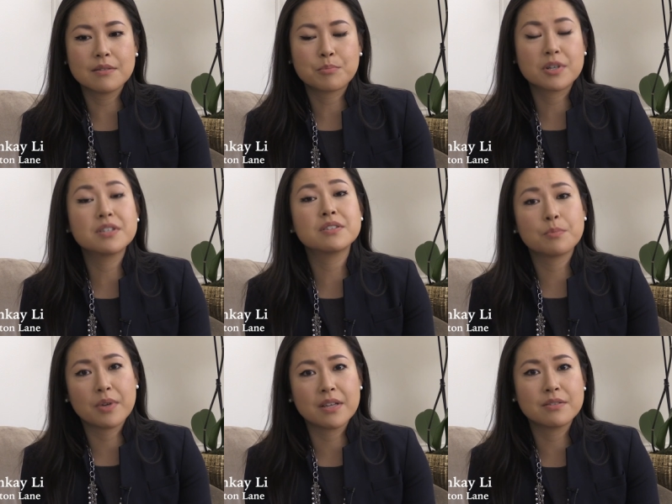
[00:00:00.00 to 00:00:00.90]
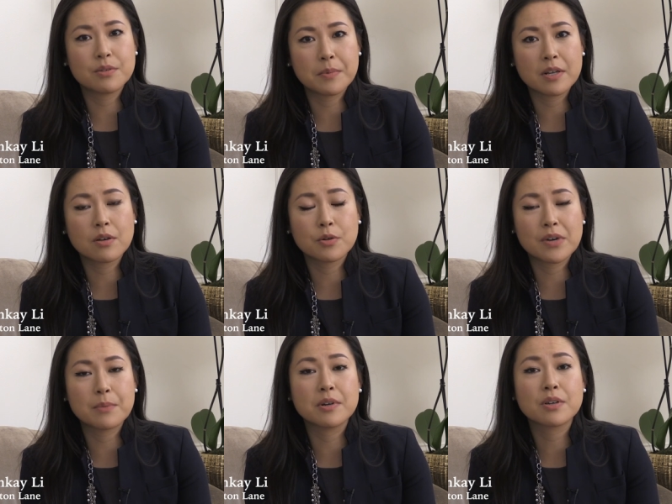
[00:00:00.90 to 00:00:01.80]
participant, to be a
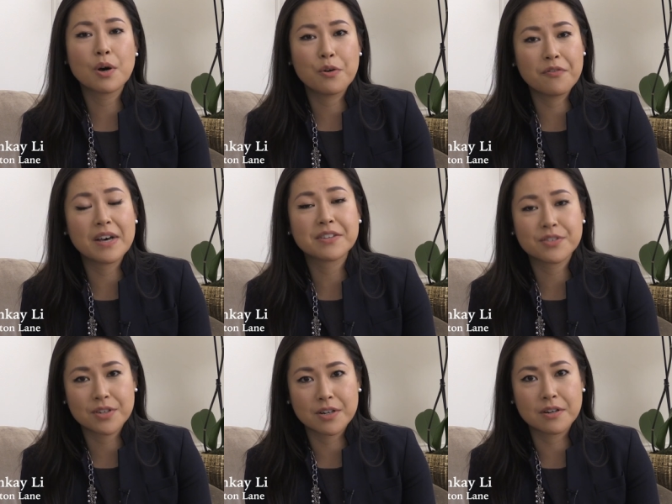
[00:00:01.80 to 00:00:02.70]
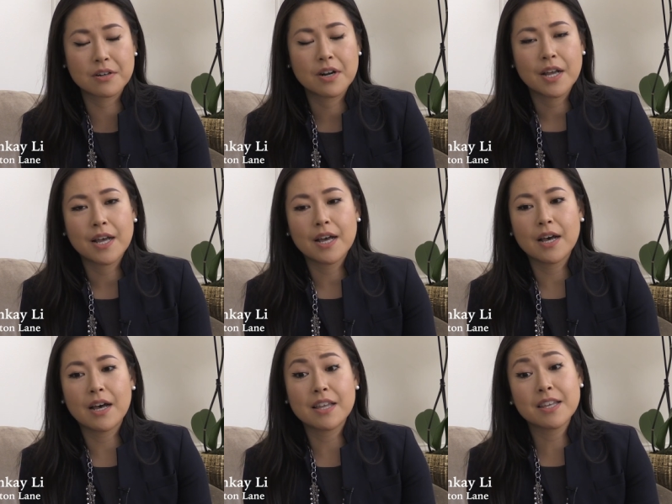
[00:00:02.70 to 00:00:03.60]
credible co-investor,
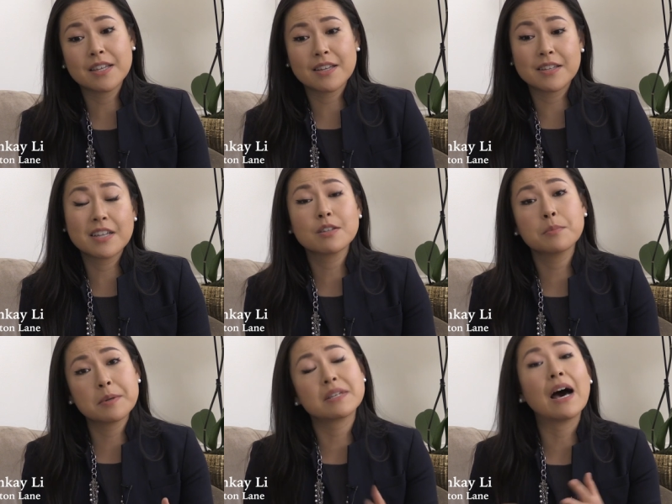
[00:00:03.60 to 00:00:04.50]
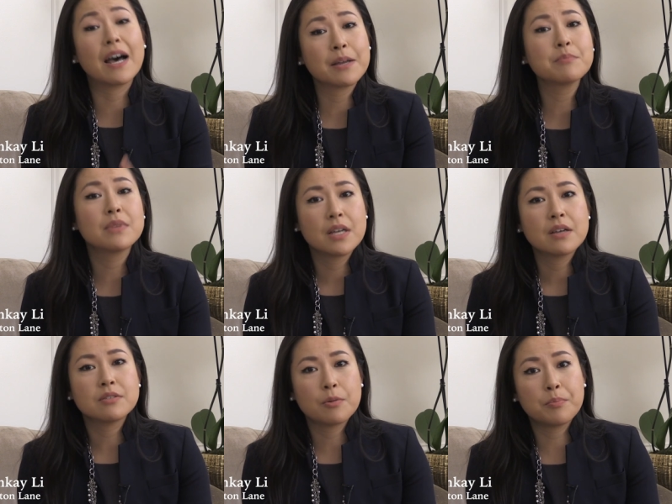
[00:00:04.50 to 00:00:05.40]
I think it takes a little bit of time
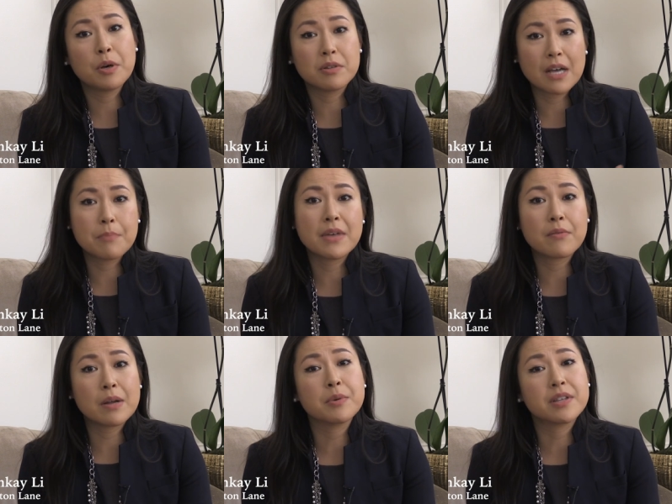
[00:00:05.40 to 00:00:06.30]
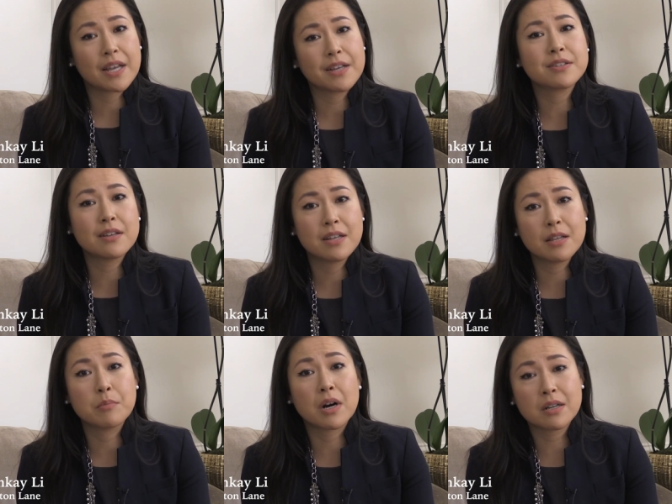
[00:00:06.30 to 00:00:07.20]
to build up that reputation in
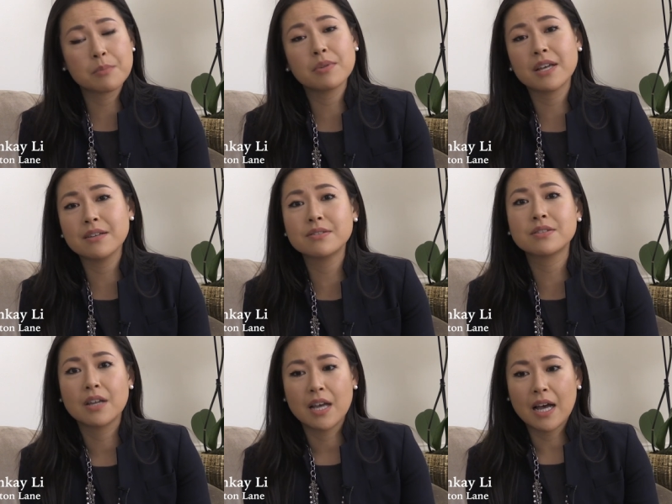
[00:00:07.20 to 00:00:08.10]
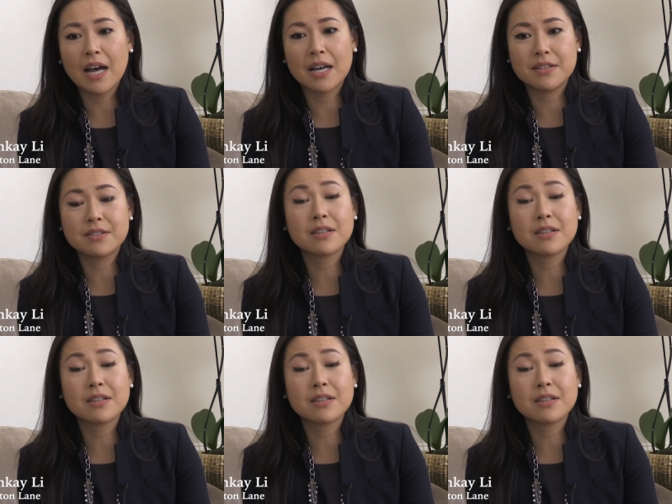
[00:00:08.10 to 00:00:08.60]
the marketplace as